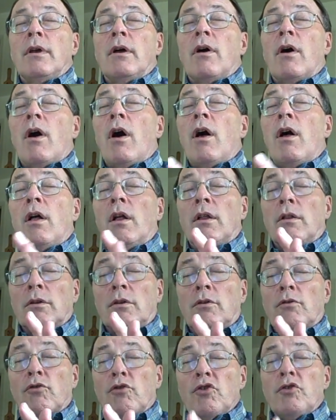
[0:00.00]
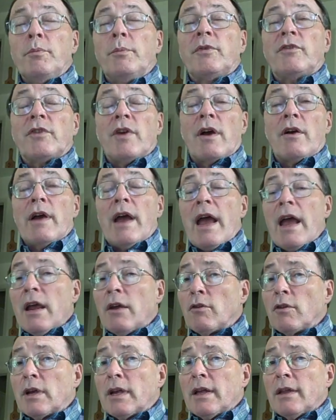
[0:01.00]
all groups are
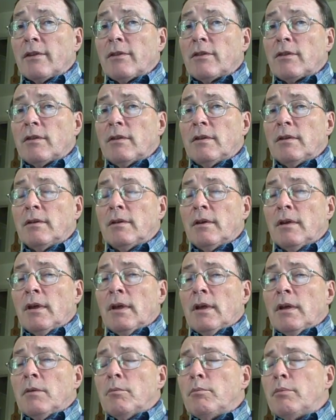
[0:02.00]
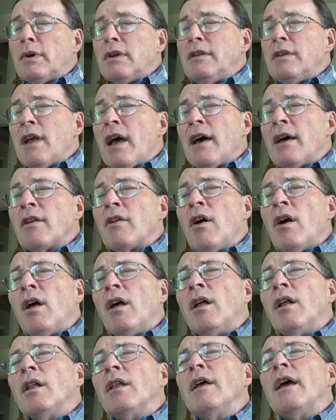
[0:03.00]
aggregates, but not
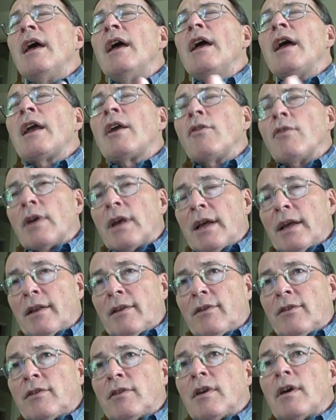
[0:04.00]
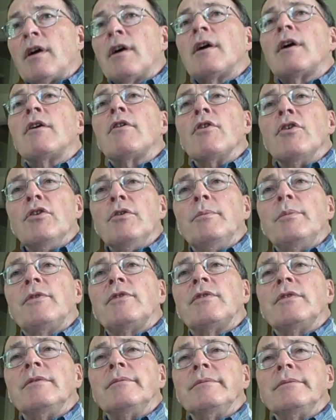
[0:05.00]
all aggregates are
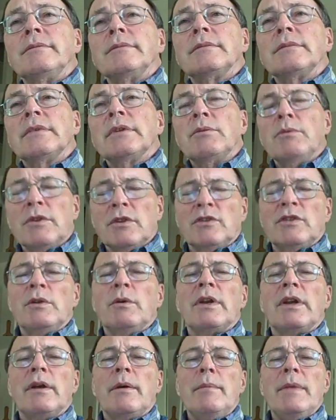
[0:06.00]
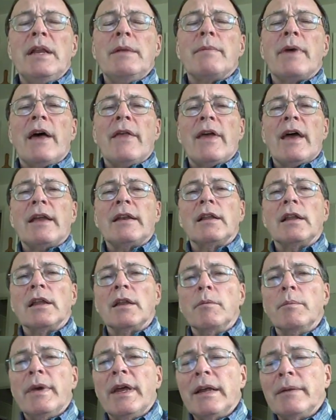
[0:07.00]
groups. And we'll see what I mean by that in a
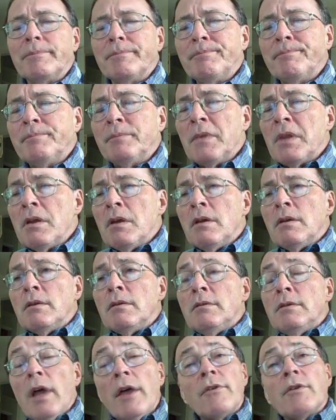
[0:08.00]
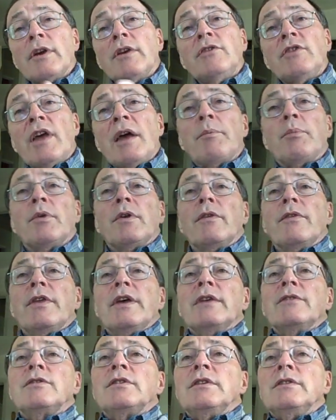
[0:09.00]
little bit. Another example of
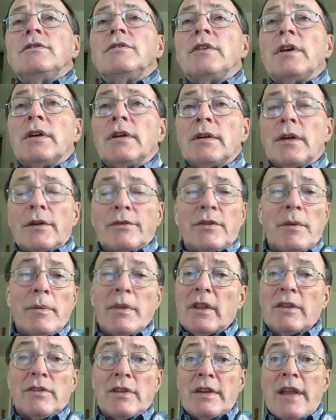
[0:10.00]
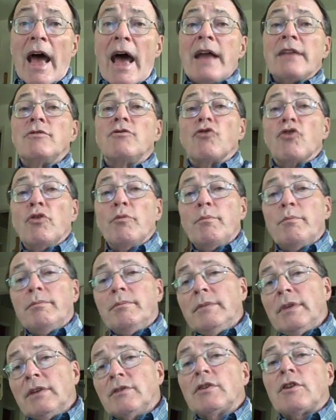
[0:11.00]
this is of something that's a non-group
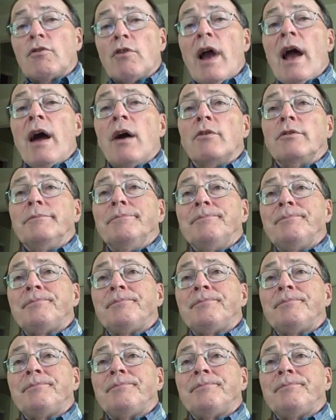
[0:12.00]
is a crowd.